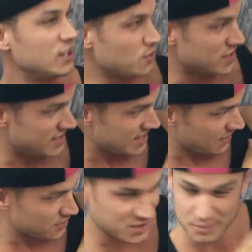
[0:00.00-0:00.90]
you could see
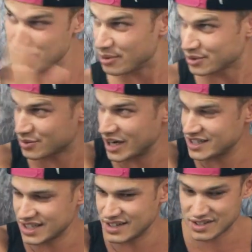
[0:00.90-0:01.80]
down the strip in both
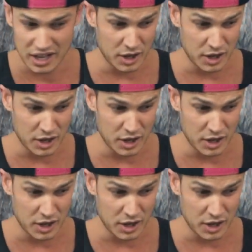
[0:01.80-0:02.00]
directions.